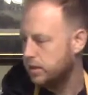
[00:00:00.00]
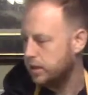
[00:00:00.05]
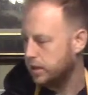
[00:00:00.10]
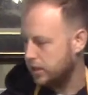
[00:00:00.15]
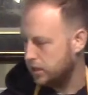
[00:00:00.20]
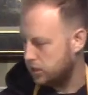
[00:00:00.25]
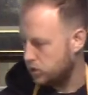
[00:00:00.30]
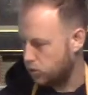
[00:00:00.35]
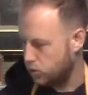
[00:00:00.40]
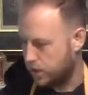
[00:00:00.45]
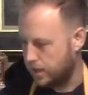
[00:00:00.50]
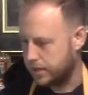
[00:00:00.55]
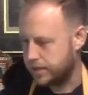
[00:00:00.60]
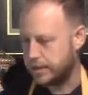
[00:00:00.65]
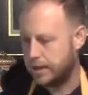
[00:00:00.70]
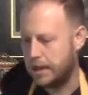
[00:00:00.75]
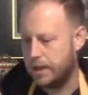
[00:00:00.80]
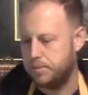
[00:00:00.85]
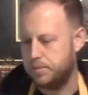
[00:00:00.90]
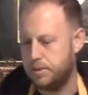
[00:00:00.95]
into our
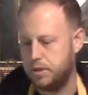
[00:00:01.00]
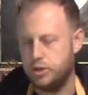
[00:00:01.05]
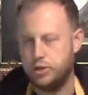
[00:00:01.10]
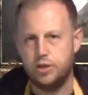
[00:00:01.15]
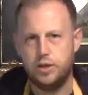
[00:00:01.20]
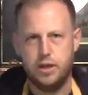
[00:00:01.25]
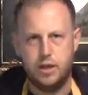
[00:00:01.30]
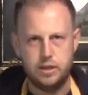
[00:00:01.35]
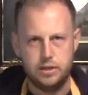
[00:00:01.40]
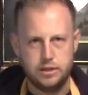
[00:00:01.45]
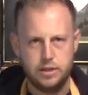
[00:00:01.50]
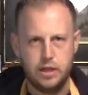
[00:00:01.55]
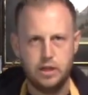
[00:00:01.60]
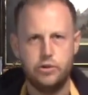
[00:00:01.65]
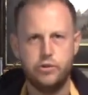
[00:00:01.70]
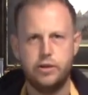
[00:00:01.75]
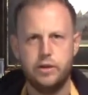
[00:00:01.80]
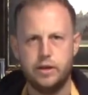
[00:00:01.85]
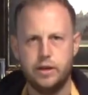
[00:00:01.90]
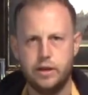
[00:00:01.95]
cabbage and our
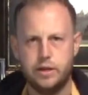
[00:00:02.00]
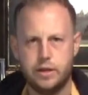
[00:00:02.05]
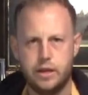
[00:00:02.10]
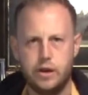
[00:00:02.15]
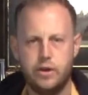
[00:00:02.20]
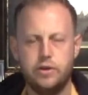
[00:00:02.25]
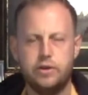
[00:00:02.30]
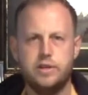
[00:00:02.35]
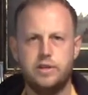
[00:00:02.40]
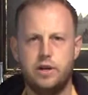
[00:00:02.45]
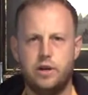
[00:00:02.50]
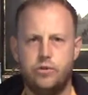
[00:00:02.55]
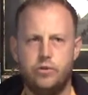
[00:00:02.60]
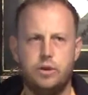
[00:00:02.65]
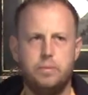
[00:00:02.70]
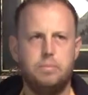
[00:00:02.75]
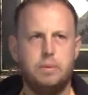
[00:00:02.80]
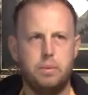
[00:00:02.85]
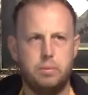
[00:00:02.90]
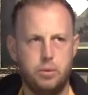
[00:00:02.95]
celery and our carrots and our
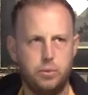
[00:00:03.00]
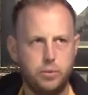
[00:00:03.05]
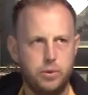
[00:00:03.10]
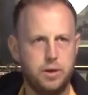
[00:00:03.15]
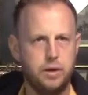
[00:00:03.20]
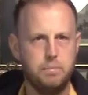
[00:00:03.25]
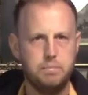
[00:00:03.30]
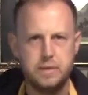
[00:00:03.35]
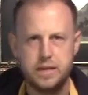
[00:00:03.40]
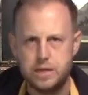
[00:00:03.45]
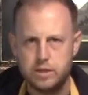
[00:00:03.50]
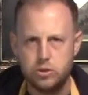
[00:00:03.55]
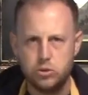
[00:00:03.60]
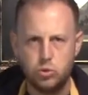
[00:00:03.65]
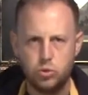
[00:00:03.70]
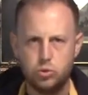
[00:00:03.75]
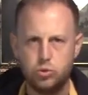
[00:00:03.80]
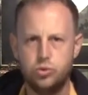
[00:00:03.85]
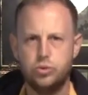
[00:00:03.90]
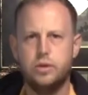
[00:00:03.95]
red pepper, and we're going to mix it
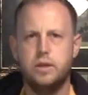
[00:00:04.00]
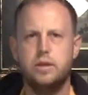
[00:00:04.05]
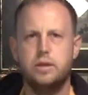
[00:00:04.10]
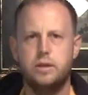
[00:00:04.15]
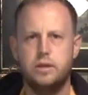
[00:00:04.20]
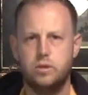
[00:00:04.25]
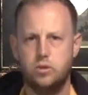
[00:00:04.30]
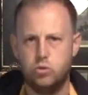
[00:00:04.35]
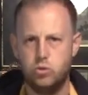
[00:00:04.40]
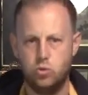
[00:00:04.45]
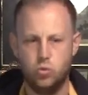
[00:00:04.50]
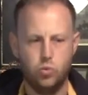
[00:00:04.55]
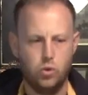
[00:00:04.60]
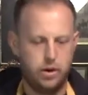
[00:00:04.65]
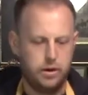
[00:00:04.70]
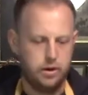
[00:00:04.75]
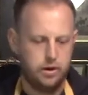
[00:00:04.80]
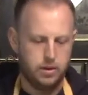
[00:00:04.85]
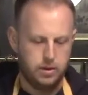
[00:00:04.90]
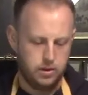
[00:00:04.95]
all together into one.